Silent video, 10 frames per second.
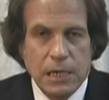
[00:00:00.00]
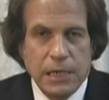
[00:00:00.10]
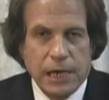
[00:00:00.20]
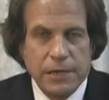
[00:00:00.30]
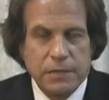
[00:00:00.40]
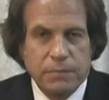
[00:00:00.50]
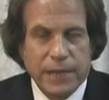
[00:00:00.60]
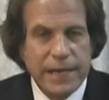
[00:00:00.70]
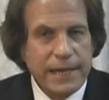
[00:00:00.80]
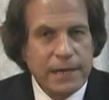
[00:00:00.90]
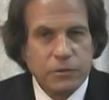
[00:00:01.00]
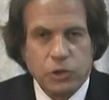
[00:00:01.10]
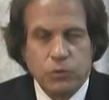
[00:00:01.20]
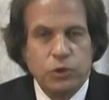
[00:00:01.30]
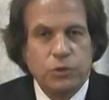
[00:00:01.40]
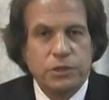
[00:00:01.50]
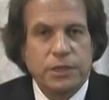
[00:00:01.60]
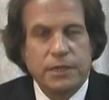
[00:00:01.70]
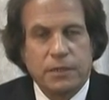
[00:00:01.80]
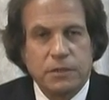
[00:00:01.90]
Now, I didn't black out and go into a
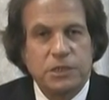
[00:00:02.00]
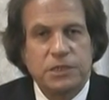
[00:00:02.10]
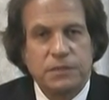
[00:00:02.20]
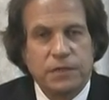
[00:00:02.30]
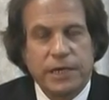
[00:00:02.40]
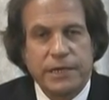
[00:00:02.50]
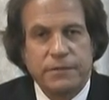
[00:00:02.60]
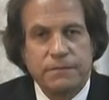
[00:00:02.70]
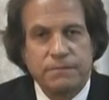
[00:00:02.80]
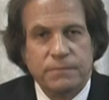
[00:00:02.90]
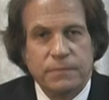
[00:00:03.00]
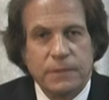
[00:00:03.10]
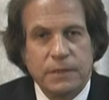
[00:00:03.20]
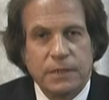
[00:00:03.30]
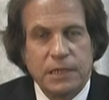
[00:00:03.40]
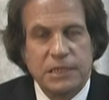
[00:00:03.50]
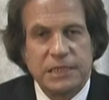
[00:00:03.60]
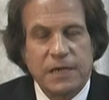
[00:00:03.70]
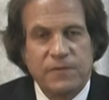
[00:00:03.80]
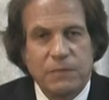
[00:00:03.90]
tunnel and see the light.
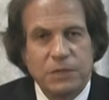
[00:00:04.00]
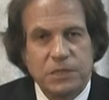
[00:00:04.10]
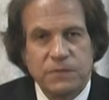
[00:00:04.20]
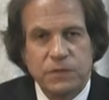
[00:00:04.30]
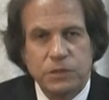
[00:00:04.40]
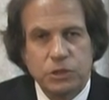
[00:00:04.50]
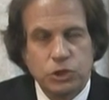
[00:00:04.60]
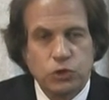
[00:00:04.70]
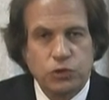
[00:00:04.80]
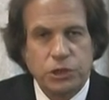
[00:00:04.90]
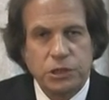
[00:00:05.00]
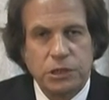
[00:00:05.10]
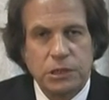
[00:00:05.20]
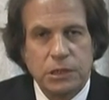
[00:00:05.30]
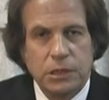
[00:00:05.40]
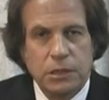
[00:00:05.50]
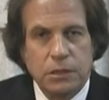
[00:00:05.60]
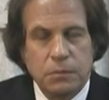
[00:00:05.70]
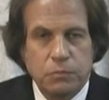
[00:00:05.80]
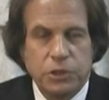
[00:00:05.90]
Instead, I found myself in the street,
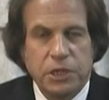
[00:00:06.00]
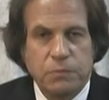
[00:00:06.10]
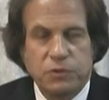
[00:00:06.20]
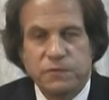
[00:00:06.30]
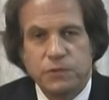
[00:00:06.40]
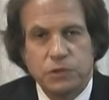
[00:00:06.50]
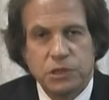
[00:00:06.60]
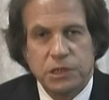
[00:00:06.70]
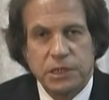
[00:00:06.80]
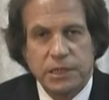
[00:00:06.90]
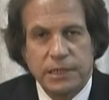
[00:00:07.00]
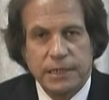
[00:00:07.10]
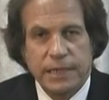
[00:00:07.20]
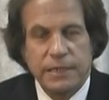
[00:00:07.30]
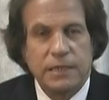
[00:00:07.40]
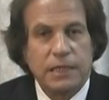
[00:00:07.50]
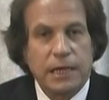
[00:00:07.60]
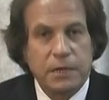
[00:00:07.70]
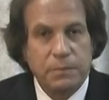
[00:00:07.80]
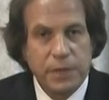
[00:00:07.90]
bleeding profusely and in a
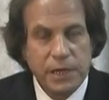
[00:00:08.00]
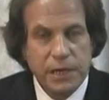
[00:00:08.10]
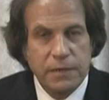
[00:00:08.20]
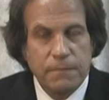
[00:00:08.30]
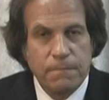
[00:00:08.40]
lot of pain.